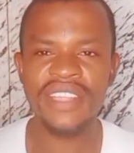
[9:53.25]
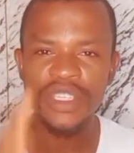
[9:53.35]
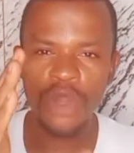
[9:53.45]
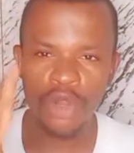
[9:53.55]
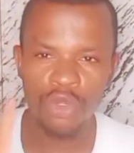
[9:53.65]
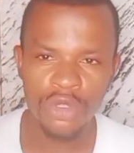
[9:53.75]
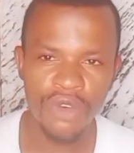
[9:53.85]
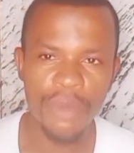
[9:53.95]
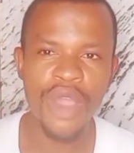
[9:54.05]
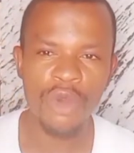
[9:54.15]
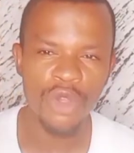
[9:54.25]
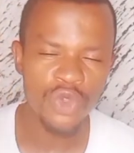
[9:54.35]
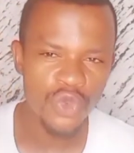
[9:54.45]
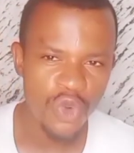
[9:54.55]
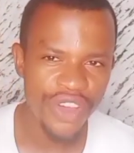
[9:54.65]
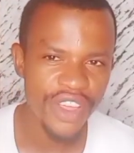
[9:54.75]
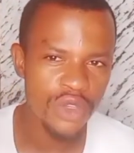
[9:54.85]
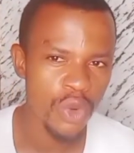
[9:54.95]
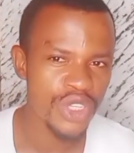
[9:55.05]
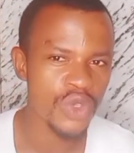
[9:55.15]
next you're going to do for me, you are going to go
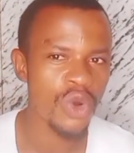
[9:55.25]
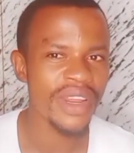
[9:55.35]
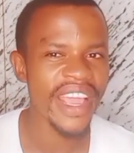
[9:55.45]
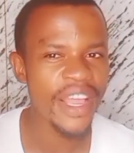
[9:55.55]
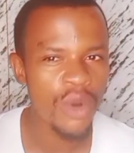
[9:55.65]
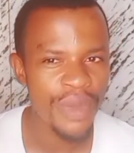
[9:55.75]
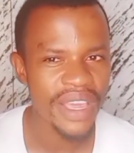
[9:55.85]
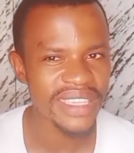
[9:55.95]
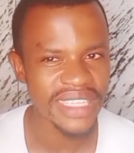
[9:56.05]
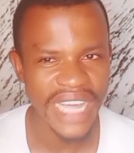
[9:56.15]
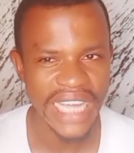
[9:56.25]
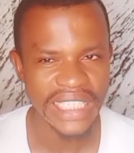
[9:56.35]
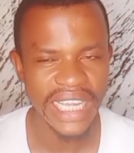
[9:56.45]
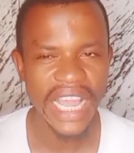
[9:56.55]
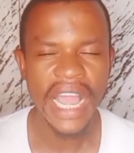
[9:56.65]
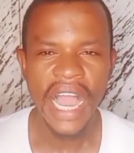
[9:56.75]
into what is called aerobic exercising.